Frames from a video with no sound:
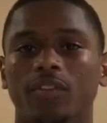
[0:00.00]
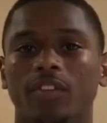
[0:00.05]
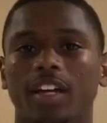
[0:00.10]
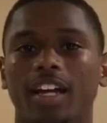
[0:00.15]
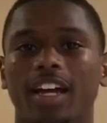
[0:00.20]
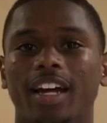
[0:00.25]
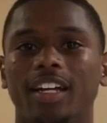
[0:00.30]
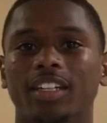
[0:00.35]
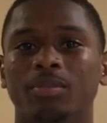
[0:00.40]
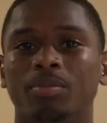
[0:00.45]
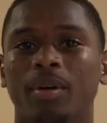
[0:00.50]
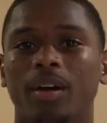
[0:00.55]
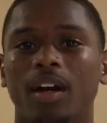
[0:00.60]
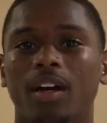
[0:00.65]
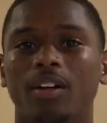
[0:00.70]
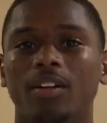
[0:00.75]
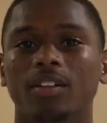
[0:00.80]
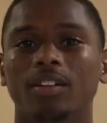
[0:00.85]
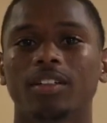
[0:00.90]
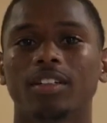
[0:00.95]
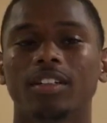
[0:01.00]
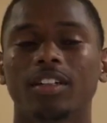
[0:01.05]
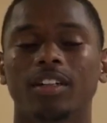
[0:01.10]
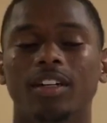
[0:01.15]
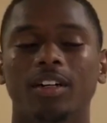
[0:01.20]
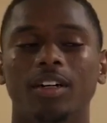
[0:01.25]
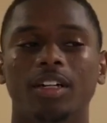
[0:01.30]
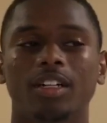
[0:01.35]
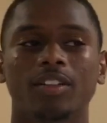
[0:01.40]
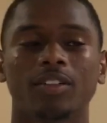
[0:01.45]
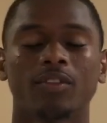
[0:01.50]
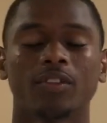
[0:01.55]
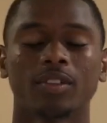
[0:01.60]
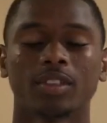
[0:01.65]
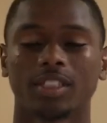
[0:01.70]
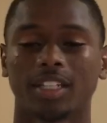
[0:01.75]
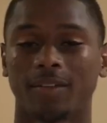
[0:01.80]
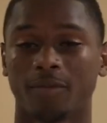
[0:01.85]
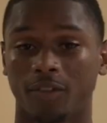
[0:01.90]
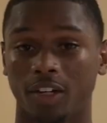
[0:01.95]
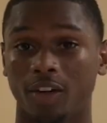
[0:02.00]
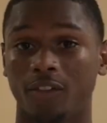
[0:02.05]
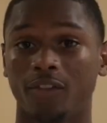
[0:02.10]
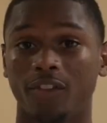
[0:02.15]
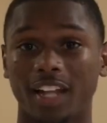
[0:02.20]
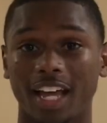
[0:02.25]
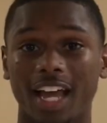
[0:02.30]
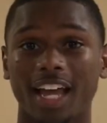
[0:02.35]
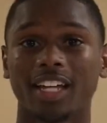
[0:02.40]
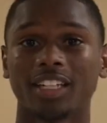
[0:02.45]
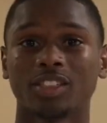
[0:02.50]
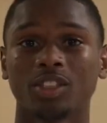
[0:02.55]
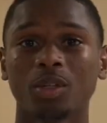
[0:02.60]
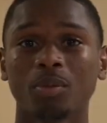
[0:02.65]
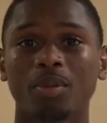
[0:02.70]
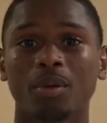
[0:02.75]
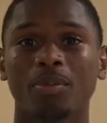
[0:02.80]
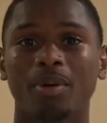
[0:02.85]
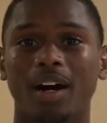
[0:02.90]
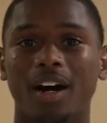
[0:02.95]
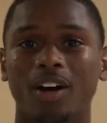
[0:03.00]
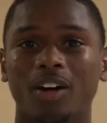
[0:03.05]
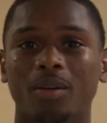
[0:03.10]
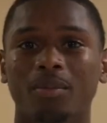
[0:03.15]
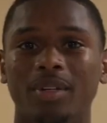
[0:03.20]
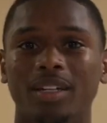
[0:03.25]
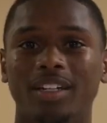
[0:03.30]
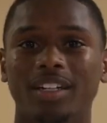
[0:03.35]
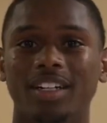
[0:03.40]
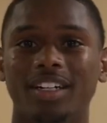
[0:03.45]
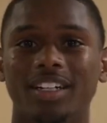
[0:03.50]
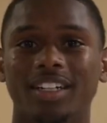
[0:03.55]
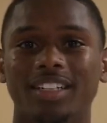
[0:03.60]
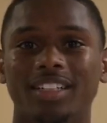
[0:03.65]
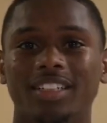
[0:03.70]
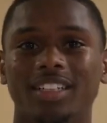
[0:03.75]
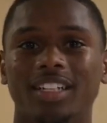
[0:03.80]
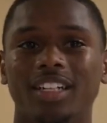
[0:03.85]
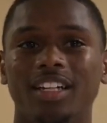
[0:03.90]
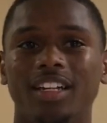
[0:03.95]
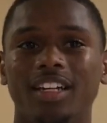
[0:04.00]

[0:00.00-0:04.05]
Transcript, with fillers: flash power, uh, the flash superpower because